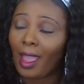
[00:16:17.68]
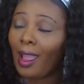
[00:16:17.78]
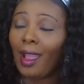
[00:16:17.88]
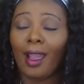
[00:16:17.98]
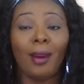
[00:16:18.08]

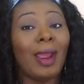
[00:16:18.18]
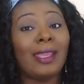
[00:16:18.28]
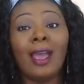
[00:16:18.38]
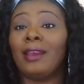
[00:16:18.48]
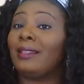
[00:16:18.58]
All right,
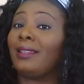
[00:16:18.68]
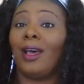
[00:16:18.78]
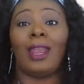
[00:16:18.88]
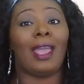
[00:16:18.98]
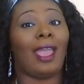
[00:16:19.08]
y'all. That's
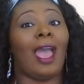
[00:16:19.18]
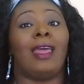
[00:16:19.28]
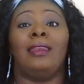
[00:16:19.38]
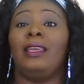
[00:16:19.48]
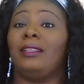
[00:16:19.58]
all I
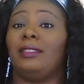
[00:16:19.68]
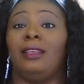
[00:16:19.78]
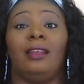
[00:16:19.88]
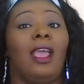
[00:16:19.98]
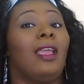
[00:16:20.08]
got.
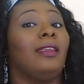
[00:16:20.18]
Listen,